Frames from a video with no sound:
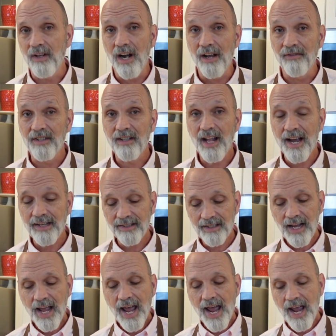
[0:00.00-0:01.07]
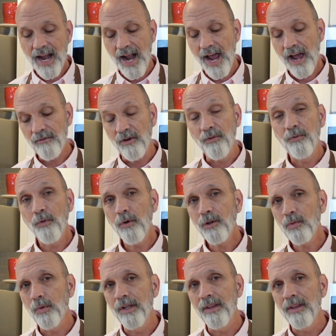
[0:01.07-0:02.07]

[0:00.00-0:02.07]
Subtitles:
that I've sliced, and I have a 4th